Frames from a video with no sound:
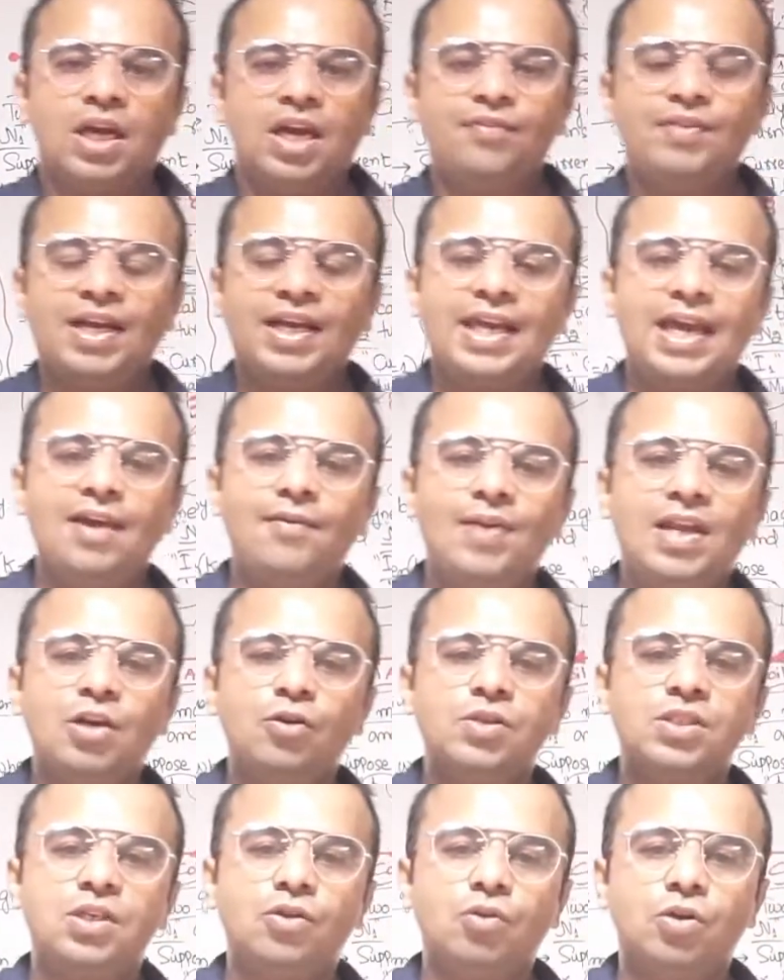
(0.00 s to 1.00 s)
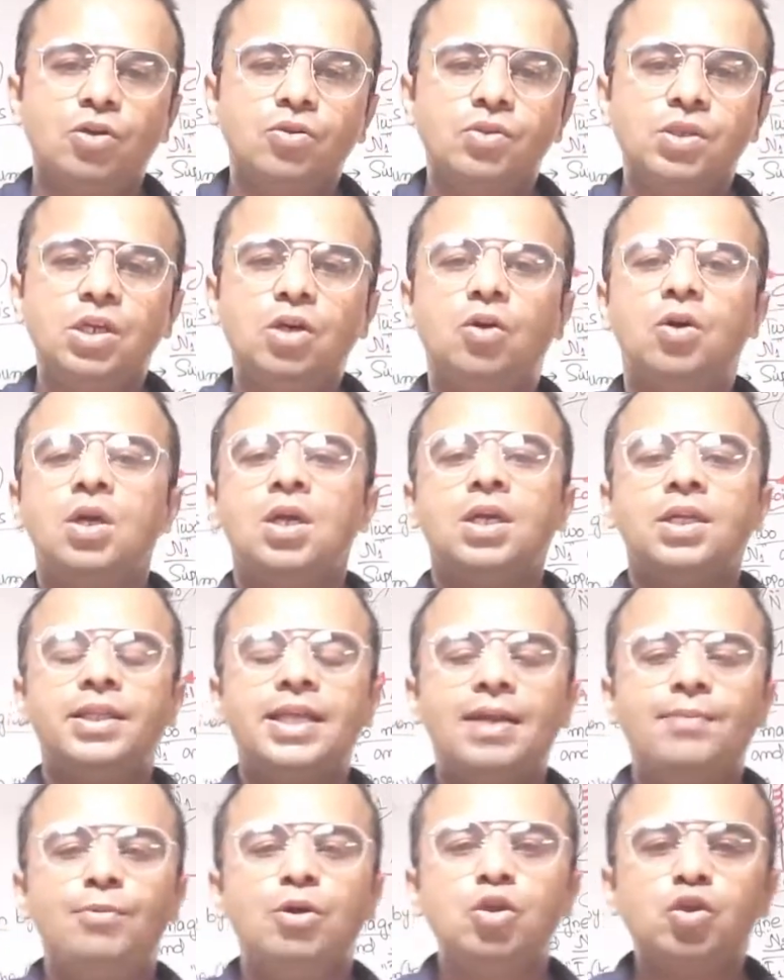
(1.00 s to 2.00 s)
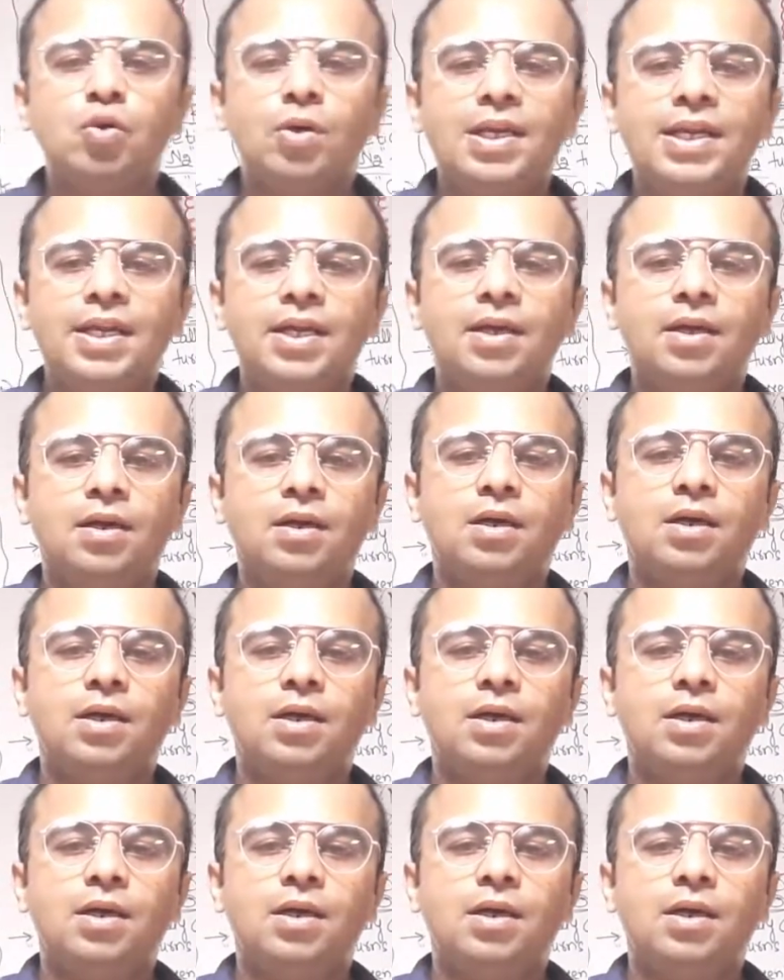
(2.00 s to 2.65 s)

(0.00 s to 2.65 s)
if the k value is equal to 0 then mutually